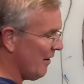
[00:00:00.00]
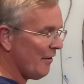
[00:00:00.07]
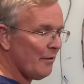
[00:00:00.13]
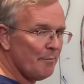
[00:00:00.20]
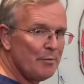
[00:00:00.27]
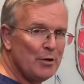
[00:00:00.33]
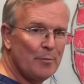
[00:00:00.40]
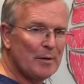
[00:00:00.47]
out of
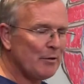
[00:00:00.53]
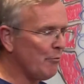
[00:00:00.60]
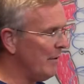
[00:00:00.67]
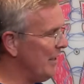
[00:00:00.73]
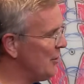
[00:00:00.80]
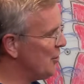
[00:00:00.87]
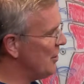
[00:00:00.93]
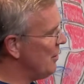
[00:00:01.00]
the pubic
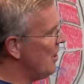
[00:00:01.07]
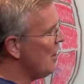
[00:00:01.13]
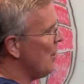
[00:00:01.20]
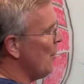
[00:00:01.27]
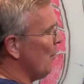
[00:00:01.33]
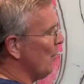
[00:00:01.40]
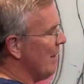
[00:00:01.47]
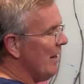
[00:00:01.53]
region
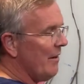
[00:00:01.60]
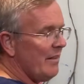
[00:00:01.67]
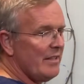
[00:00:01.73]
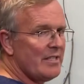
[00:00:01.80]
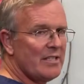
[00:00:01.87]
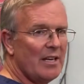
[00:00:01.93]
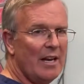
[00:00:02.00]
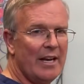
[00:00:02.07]
or out of the
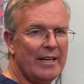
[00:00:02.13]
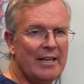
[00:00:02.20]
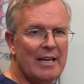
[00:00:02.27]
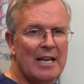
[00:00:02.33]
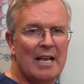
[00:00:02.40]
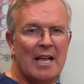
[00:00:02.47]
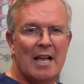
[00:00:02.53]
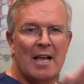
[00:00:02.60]
side.
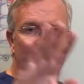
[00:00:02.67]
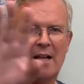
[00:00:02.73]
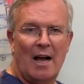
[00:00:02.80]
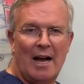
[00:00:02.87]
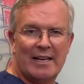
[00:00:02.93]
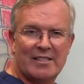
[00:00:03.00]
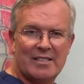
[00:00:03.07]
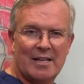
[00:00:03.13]

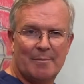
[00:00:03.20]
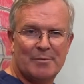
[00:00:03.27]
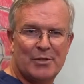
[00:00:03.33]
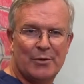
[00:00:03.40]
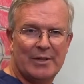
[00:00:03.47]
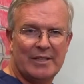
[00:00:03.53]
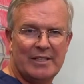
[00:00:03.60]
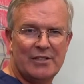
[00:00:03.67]
I stopped
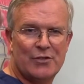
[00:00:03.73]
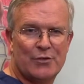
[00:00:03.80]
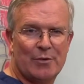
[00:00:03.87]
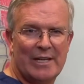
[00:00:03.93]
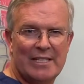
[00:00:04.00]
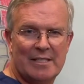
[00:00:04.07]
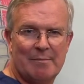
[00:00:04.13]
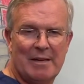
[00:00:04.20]
doing these
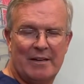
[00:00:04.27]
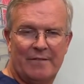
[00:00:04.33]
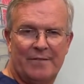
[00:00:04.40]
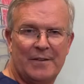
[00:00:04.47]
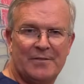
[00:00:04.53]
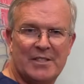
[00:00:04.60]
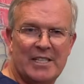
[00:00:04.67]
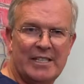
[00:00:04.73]
drains about
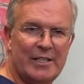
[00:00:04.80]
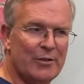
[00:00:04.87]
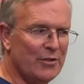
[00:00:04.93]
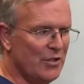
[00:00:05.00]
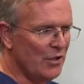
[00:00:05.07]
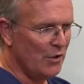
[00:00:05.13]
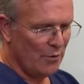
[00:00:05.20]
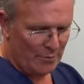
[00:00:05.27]
15
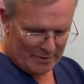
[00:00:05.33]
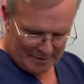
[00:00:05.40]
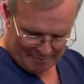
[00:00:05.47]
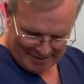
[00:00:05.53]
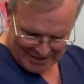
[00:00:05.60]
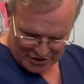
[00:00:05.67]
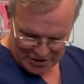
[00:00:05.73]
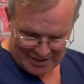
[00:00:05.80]
years ago when a
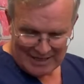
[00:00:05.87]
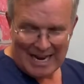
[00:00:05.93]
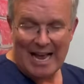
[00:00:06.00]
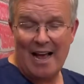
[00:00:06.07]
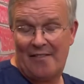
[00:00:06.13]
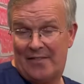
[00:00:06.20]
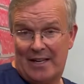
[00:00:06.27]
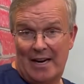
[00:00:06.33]
patient
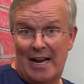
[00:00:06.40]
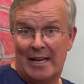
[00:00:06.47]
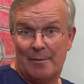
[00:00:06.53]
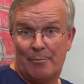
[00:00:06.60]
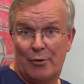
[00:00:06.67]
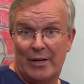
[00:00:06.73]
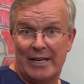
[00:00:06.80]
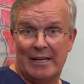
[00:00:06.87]
that I
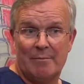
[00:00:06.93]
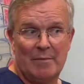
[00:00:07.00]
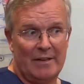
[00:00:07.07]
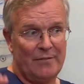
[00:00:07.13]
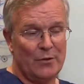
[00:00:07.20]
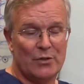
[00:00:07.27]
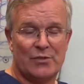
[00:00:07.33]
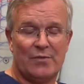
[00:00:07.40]
had put in, my
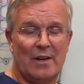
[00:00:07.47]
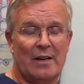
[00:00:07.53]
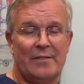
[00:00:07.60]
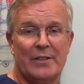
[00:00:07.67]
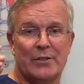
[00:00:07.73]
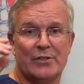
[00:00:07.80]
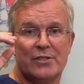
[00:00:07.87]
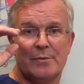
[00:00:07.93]
first 5
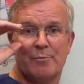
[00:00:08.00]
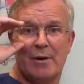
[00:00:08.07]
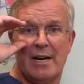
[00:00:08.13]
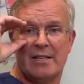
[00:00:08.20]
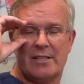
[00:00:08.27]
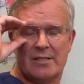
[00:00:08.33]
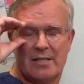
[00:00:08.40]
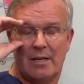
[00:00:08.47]
years in
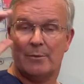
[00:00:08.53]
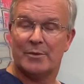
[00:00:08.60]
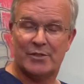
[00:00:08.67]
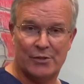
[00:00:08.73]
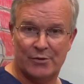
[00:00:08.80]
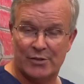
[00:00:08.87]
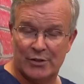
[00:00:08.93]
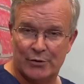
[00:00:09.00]
practice, I
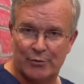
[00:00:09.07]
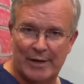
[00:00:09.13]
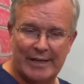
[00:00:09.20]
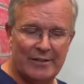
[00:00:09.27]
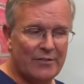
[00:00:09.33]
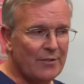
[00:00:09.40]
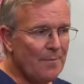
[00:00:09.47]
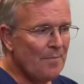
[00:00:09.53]
was using
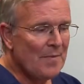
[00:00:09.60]
drains.